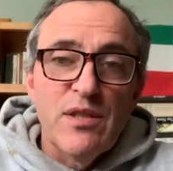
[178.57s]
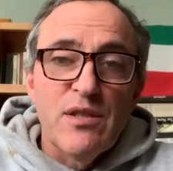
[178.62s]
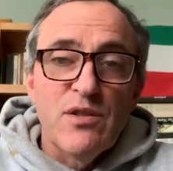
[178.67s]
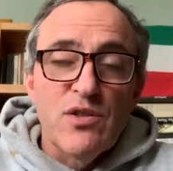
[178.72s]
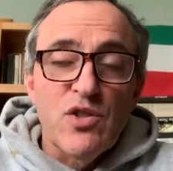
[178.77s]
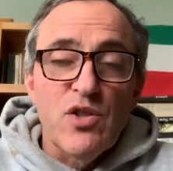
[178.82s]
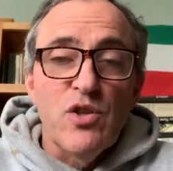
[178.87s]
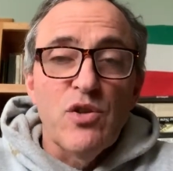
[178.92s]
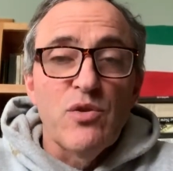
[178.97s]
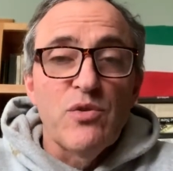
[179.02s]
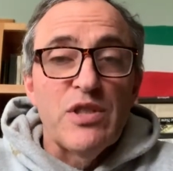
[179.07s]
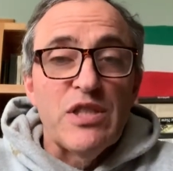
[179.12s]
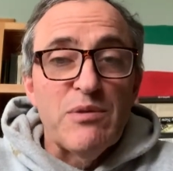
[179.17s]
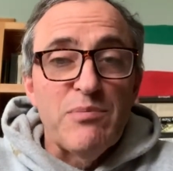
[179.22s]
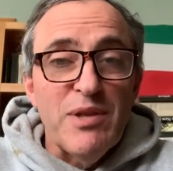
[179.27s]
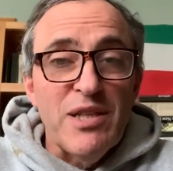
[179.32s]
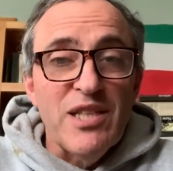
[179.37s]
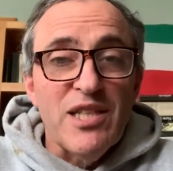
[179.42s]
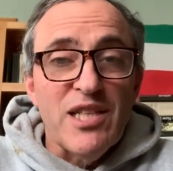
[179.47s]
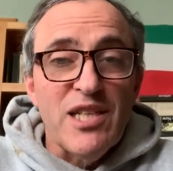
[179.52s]
So he's
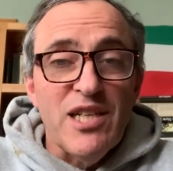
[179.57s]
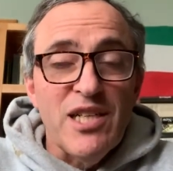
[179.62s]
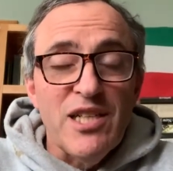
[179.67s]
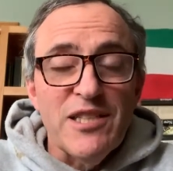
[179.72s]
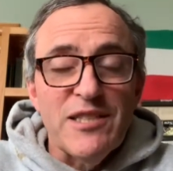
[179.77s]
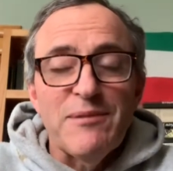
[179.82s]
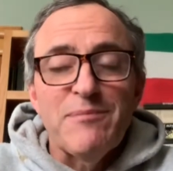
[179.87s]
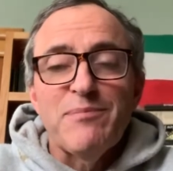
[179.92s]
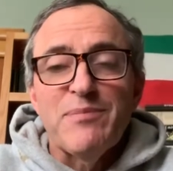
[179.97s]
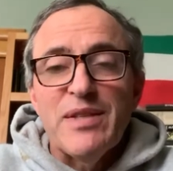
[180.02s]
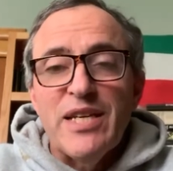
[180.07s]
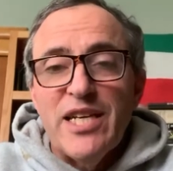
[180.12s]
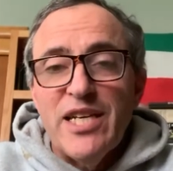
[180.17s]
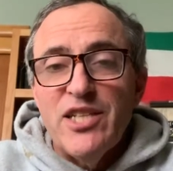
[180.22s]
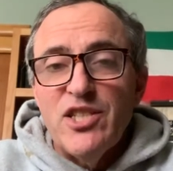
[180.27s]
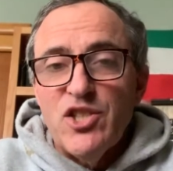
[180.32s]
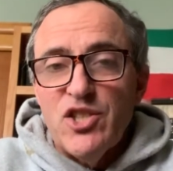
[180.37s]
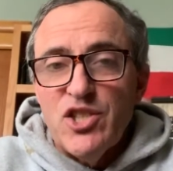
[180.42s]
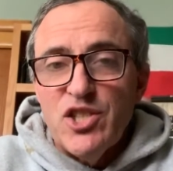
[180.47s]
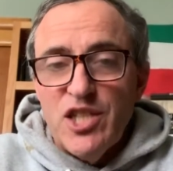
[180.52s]
melancholy and
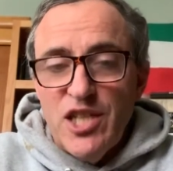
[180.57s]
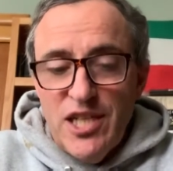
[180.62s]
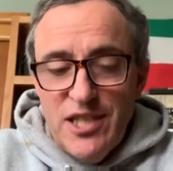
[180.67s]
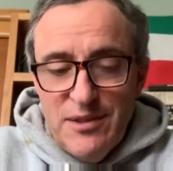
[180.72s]
he's shy.